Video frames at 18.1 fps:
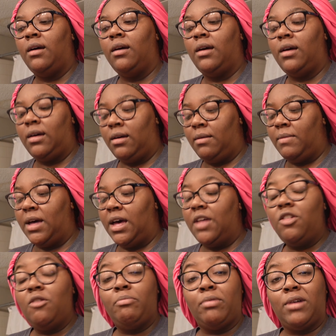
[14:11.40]
um,
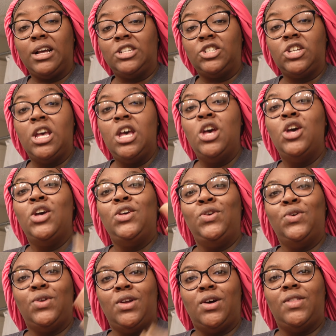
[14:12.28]
other brush
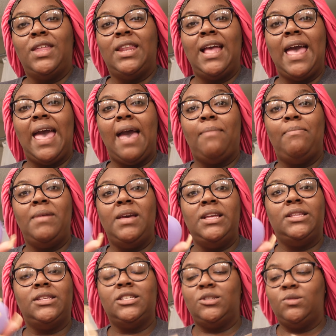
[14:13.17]
you'll know that it had
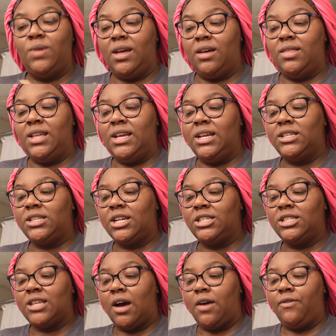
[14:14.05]
beads as well these are
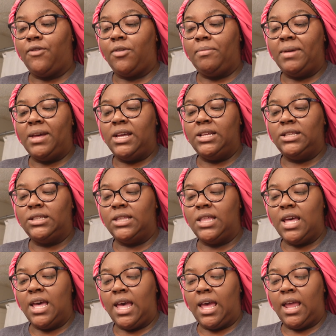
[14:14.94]
softer beads
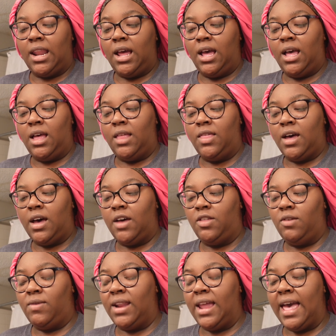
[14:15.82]
than the
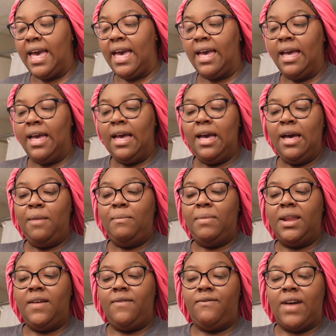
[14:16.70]
other one had
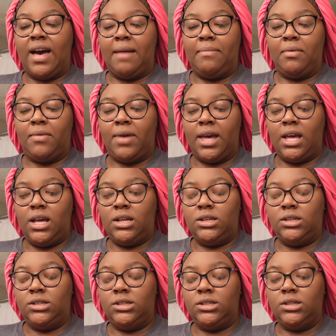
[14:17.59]
but it
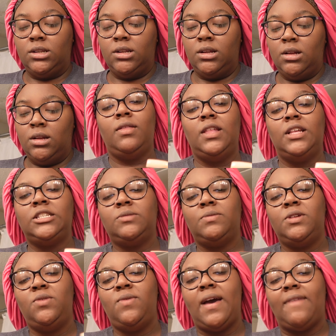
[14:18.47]
vibrates this
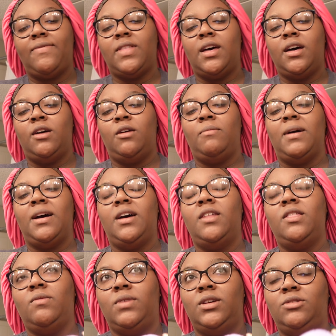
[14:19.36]
one you have to hold my
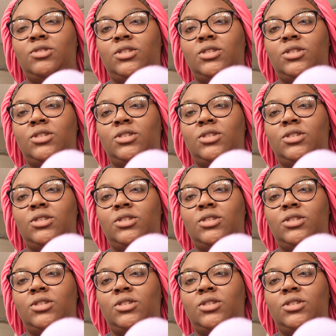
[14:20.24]
other one